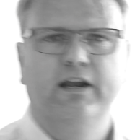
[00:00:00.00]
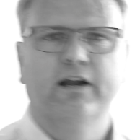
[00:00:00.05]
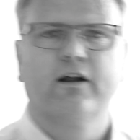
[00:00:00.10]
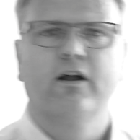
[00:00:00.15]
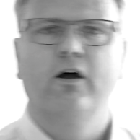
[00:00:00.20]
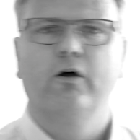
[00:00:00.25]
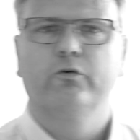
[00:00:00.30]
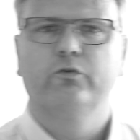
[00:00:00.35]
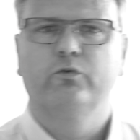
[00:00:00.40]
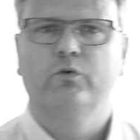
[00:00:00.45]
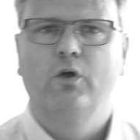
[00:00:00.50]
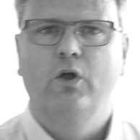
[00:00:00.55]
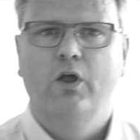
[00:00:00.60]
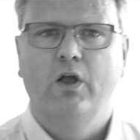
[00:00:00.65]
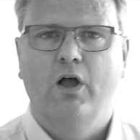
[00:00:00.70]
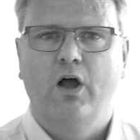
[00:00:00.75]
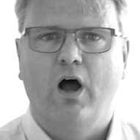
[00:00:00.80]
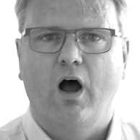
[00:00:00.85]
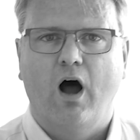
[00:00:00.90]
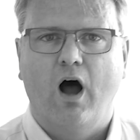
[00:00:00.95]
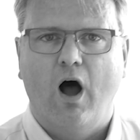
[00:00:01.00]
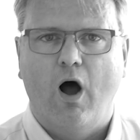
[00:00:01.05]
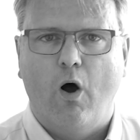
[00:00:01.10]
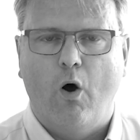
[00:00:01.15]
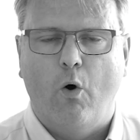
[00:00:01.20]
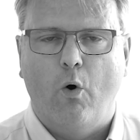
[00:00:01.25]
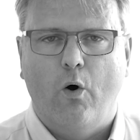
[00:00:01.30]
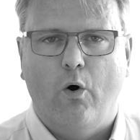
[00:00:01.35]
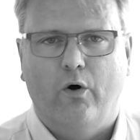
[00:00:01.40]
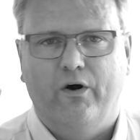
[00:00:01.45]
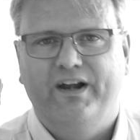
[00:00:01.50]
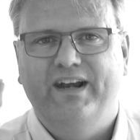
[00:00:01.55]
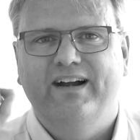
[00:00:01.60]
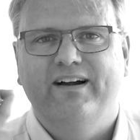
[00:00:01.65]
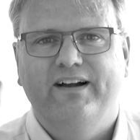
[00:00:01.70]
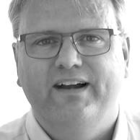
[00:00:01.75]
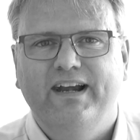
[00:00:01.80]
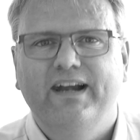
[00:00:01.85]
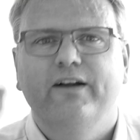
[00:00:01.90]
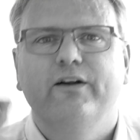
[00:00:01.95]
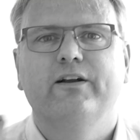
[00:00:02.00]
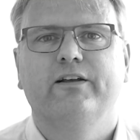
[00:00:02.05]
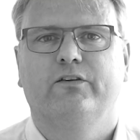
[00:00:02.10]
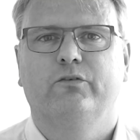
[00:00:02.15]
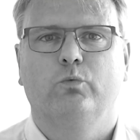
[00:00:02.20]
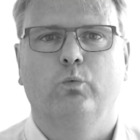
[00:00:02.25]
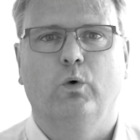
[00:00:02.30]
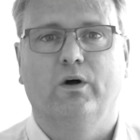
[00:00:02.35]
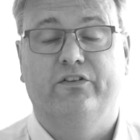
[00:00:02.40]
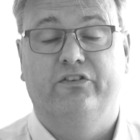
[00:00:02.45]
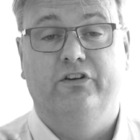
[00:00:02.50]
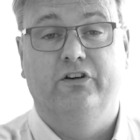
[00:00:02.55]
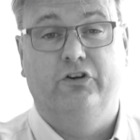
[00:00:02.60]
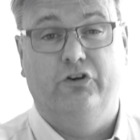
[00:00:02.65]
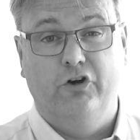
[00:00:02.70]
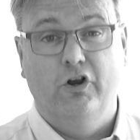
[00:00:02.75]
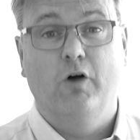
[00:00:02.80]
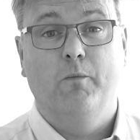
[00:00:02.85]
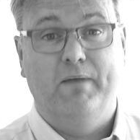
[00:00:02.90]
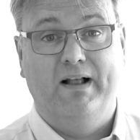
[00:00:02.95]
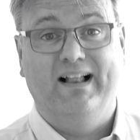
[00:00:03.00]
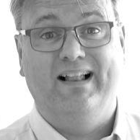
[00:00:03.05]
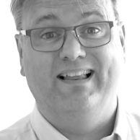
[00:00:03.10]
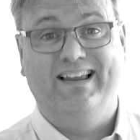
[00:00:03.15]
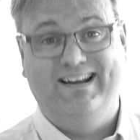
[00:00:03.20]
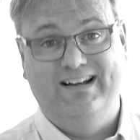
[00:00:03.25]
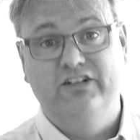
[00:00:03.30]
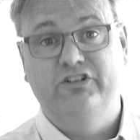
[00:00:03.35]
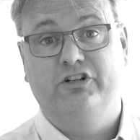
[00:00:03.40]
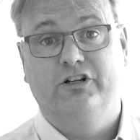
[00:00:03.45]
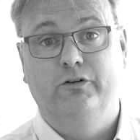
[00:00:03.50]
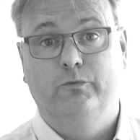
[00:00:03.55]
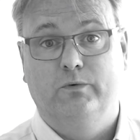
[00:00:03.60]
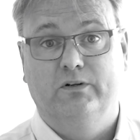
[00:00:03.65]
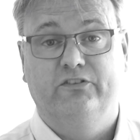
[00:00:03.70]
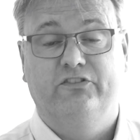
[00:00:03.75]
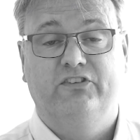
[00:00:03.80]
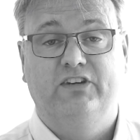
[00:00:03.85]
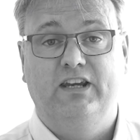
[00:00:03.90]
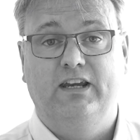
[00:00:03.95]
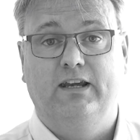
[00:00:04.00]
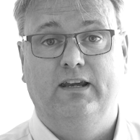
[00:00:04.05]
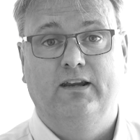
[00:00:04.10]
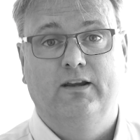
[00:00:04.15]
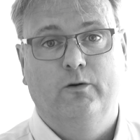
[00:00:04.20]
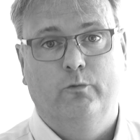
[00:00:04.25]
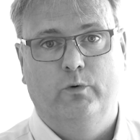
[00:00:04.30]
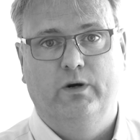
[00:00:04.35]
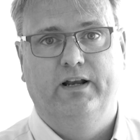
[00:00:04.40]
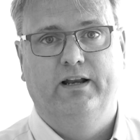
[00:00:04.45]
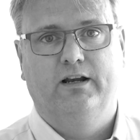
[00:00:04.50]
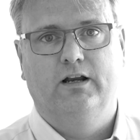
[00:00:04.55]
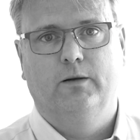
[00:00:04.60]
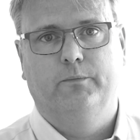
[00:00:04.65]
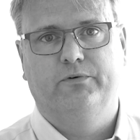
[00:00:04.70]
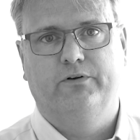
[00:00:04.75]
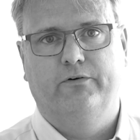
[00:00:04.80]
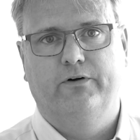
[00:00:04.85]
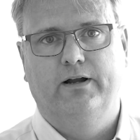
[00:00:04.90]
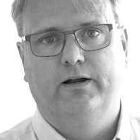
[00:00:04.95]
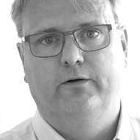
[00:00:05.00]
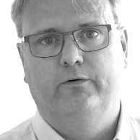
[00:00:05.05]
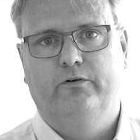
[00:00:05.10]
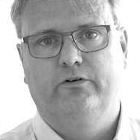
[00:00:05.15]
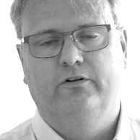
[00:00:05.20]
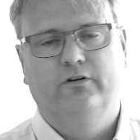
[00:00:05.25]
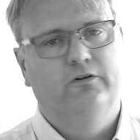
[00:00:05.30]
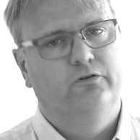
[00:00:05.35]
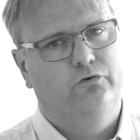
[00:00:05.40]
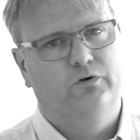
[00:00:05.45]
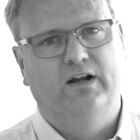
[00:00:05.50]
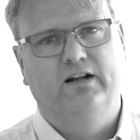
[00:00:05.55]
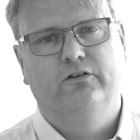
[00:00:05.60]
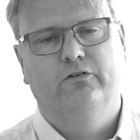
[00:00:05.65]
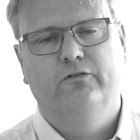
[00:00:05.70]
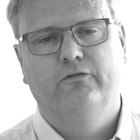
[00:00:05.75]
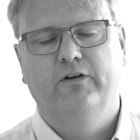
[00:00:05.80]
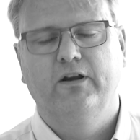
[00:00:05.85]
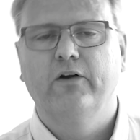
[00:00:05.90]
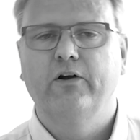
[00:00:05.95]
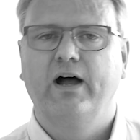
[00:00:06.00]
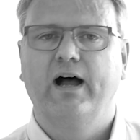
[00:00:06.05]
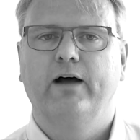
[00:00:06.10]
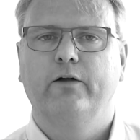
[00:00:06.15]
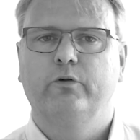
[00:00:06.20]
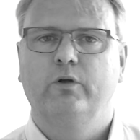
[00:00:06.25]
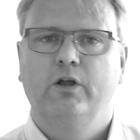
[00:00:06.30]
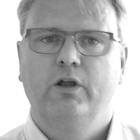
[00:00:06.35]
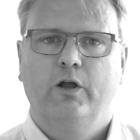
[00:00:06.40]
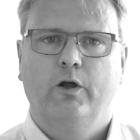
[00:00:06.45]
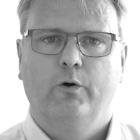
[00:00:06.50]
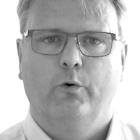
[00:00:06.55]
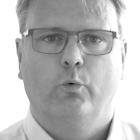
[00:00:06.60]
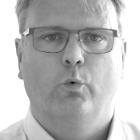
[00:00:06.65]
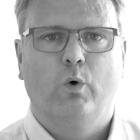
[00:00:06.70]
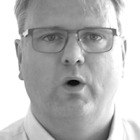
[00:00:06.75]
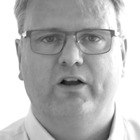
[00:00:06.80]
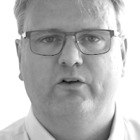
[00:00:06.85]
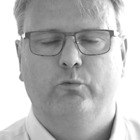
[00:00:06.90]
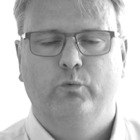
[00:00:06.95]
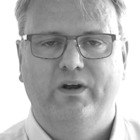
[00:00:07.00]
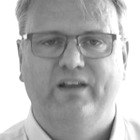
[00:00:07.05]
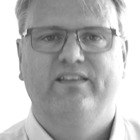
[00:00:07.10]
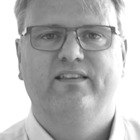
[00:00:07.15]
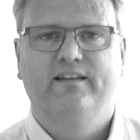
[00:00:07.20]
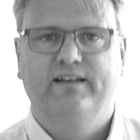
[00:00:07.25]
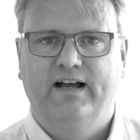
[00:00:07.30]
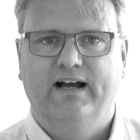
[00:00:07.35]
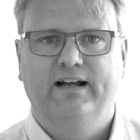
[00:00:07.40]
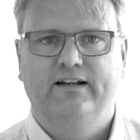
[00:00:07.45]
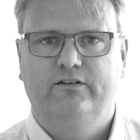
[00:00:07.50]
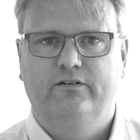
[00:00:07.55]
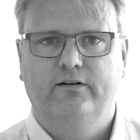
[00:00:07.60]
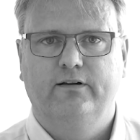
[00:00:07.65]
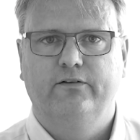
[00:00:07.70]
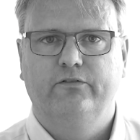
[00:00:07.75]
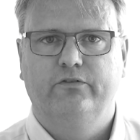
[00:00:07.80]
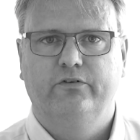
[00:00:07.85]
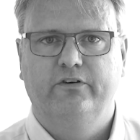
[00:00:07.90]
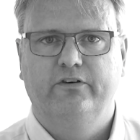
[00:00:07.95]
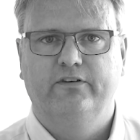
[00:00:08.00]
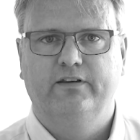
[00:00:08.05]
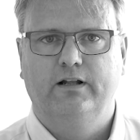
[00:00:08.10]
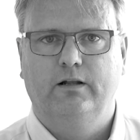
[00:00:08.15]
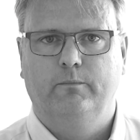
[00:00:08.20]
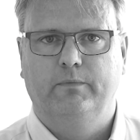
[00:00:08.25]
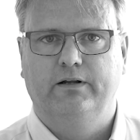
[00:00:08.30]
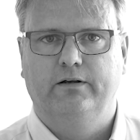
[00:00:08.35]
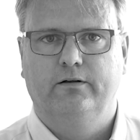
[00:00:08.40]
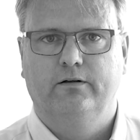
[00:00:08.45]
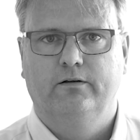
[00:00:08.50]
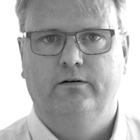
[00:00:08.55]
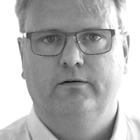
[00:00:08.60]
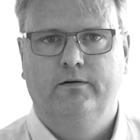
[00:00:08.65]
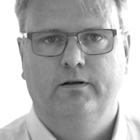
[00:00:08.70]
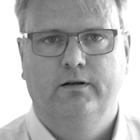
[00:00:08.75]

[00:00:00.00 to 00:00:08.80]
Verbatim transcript: here goes, here is what the QML engine will see when it comes around trying to figure out what width and height to give to this element.